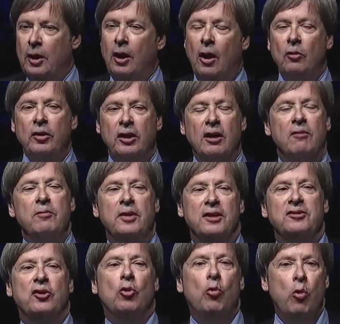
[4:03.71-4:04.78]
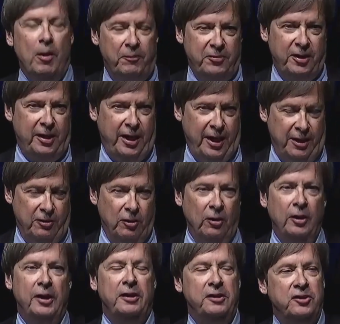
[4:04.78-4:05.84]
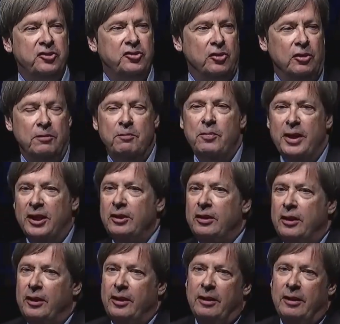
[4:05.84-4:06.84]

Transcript: Only government is equipped to handle these certain big